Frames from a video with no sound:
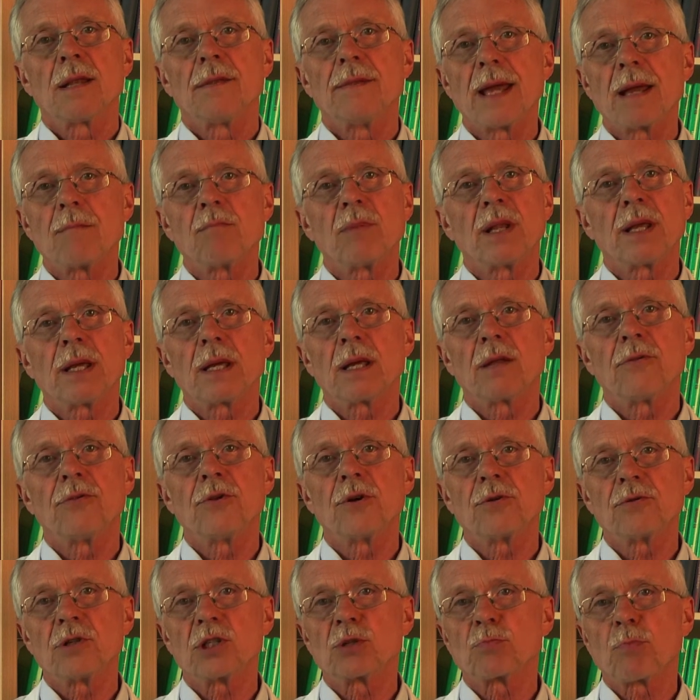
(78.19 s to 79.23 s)
namely
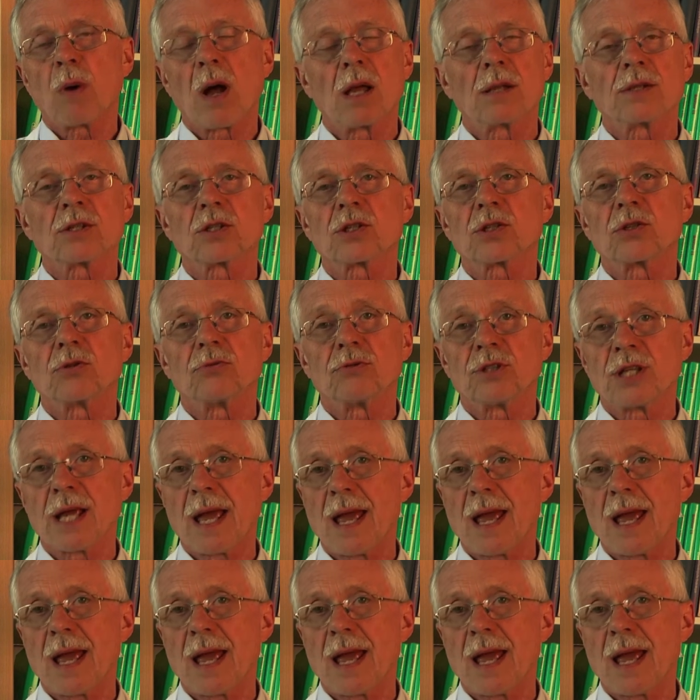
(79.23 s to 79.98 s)
the response to